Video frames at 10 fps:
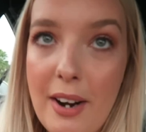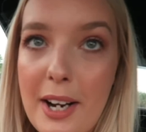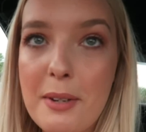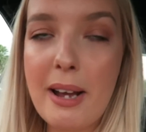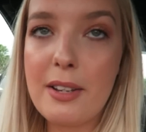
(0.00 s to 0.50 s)

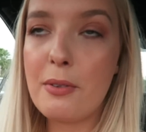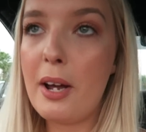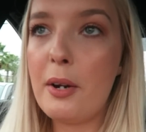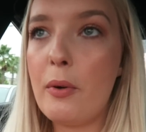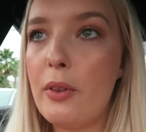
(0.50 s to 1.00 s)
recommend to
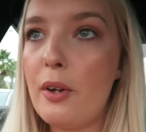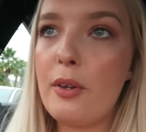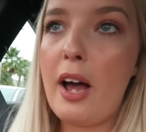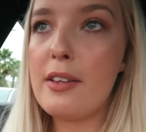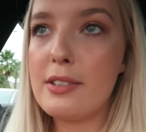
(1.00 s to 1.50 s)
anyone that
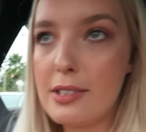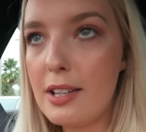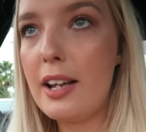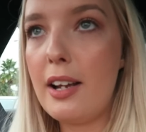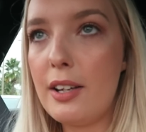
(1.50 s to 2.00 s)
hasn't
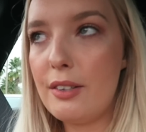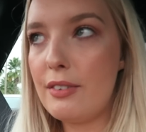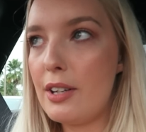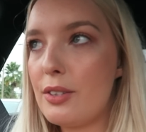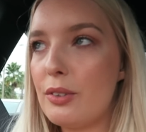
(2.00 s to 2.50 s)
stayed at a
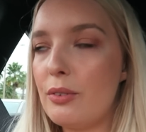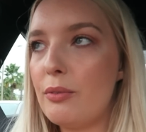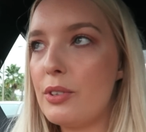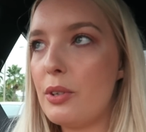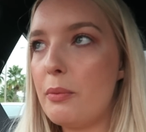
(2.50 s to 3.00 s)
Universal
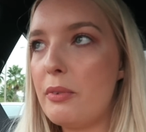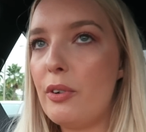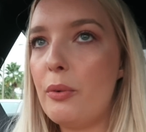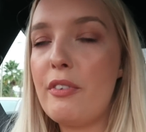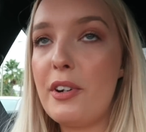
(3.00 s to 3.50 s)
Resort
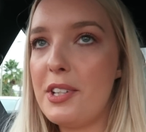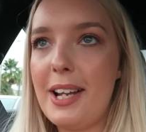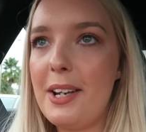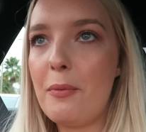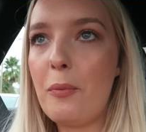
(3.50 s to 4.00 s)
before, we've only
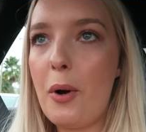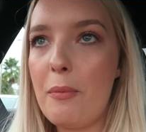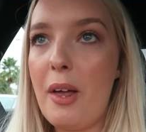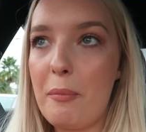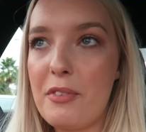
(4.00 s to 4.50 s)
stayed at
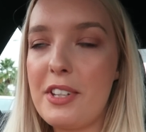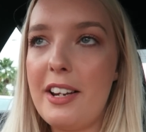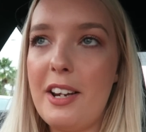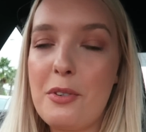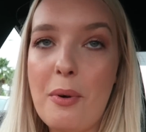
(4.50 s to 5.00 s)
one and we've stayed
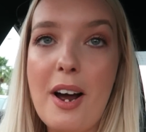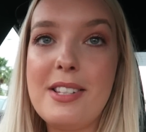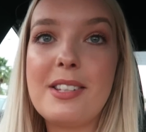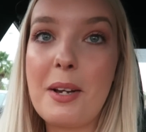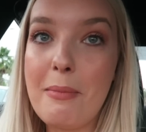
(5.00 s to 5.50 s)
at it
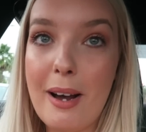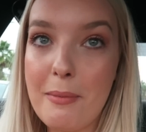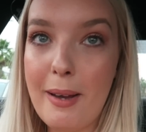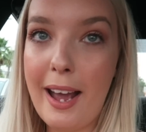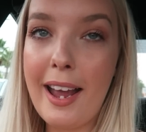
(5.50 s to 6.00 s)
twice, is
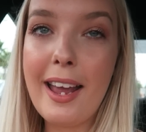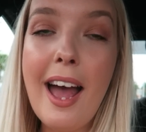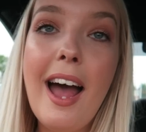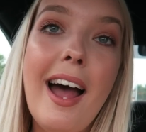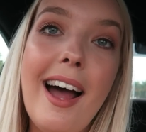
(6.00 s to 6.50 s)
Cabana Bay.
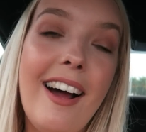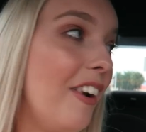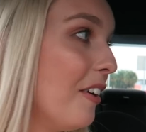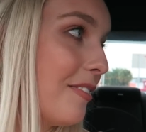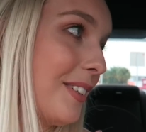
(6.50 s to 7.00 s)
I
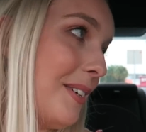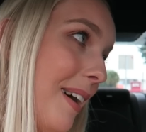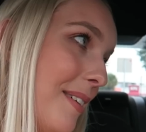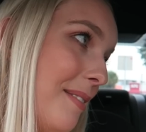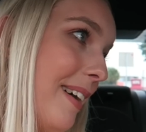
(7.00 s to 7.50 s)
love
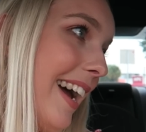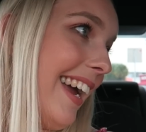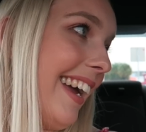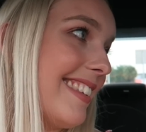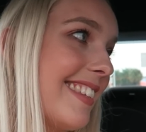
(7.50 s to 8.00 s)
Cabana
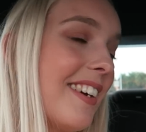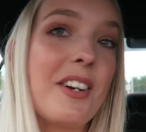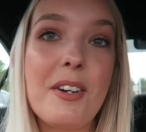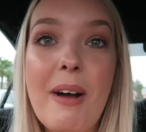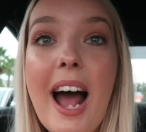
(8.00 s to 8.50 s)
Bay, it's so
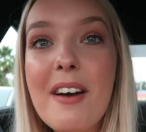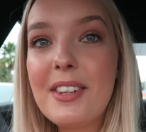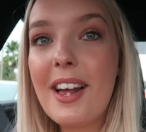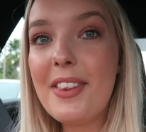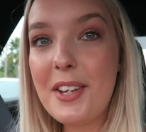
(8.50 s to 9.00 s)
good. But having
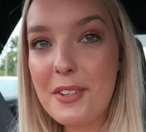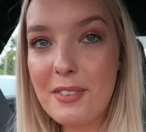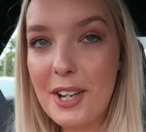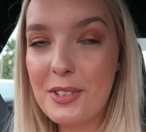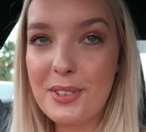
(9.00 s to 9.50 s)
like the
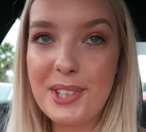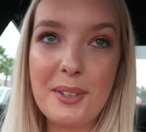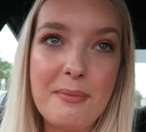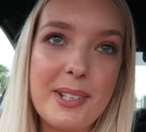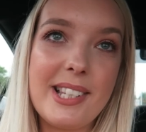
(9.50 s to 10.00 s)
Universal
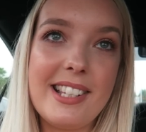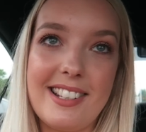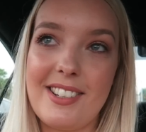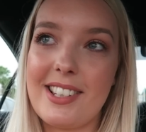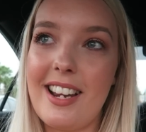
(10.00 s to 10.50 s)
shuttle buses
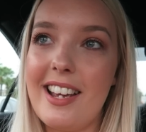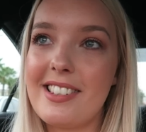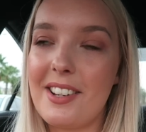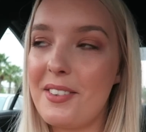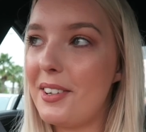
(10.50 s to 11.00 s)
are just like
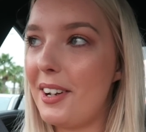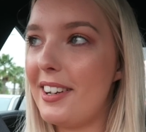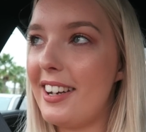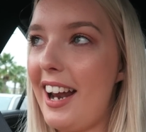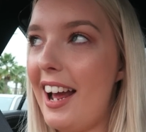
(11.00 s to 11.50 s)
so
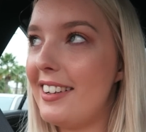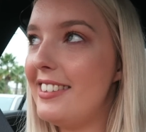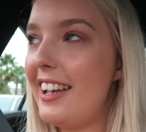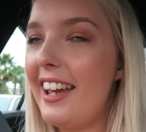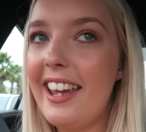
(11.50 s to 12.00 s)
good and
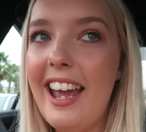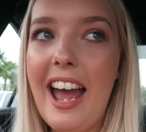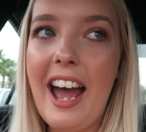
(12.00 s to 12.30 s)
handy.